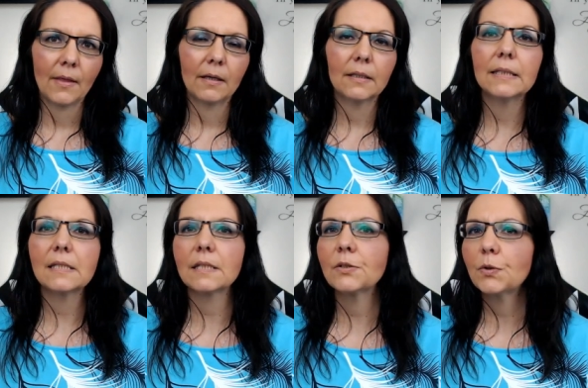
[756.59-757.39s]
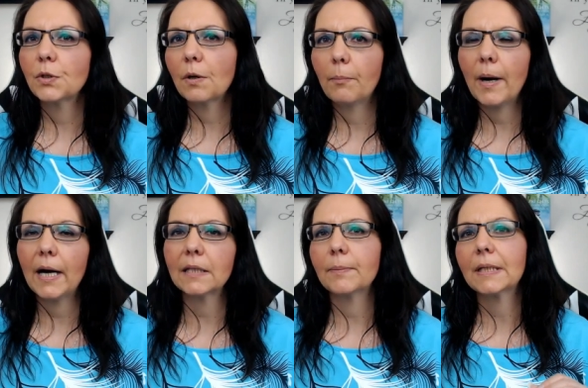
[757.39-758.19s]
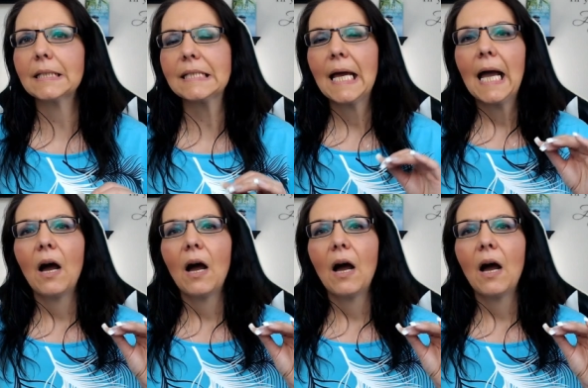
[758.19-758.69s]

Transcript: Listen to your body because